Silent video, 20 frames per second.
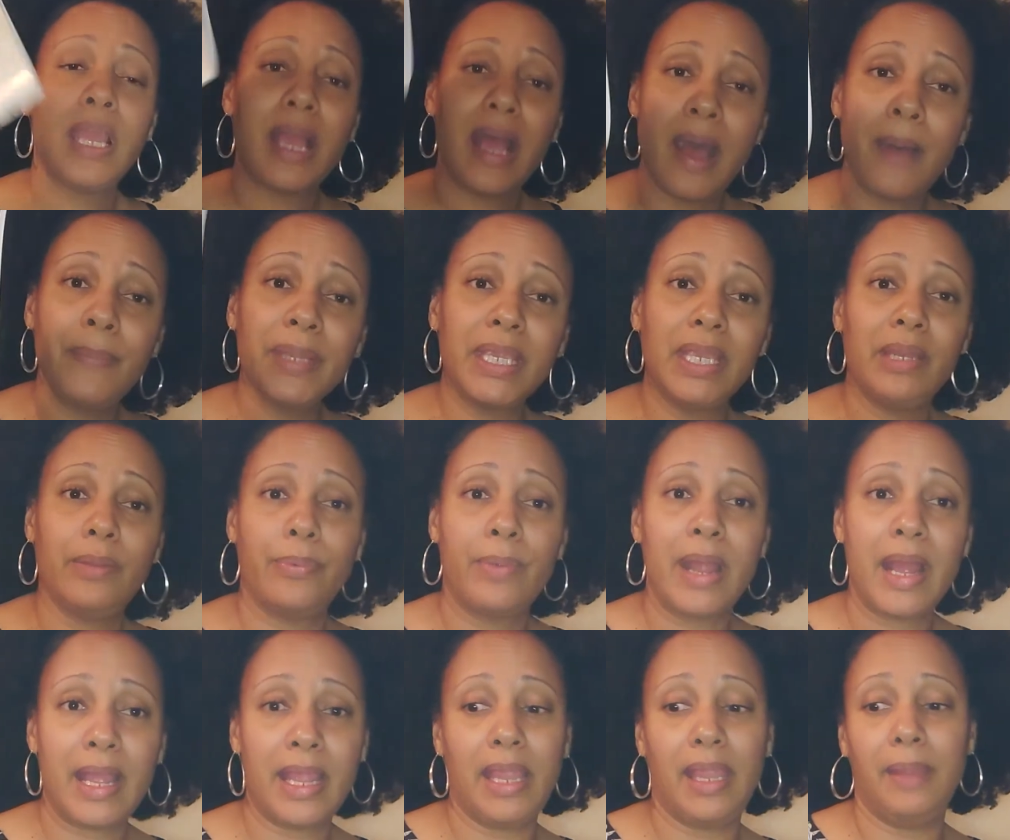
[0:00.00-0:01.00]
I'm going to get it
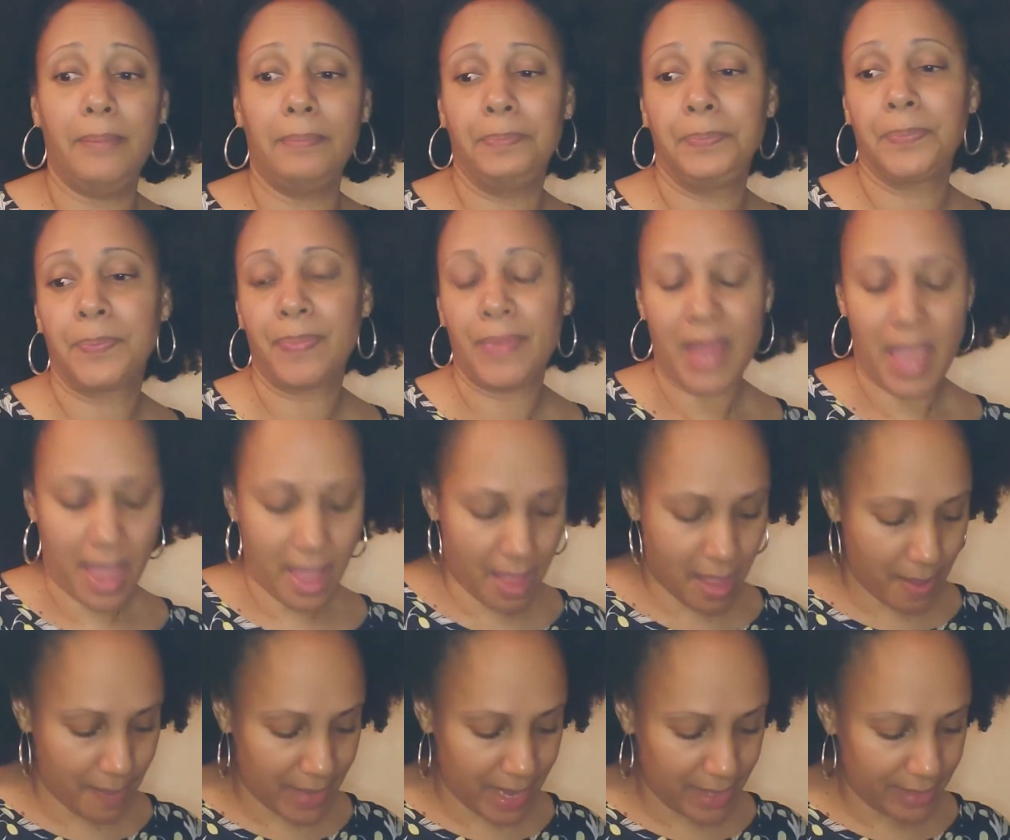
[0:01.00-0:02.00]
right.
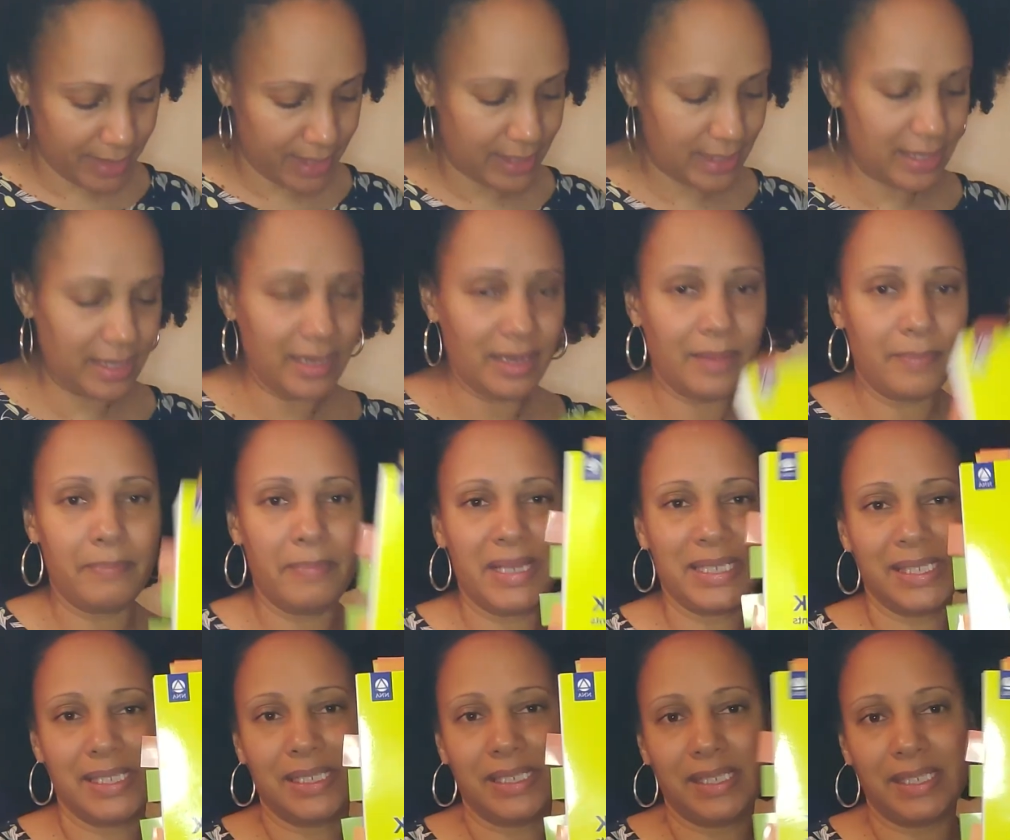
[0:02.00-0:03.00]
And then my
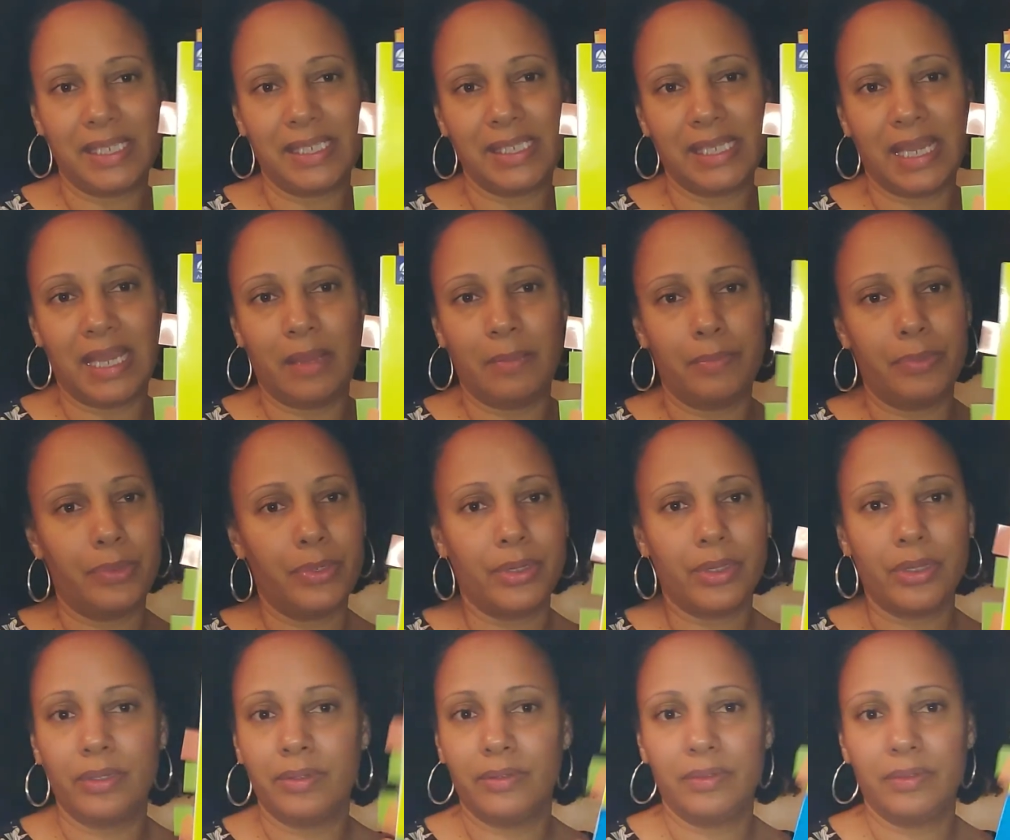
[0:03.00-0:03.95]
success handbook.